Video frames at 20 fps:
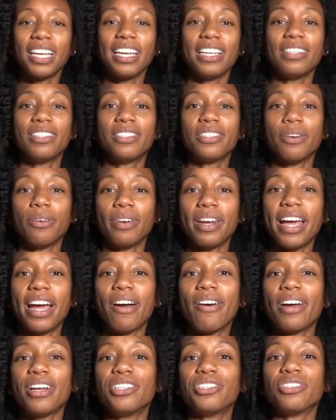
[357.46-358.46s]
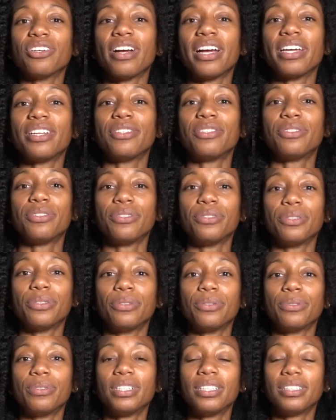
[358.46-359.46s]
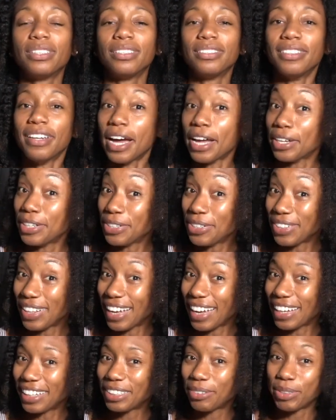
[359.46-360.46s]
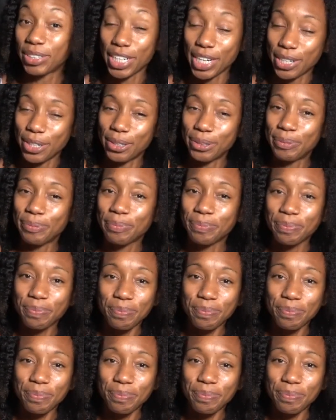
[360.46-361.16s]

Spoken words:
And so now I try to not do that, which I don't.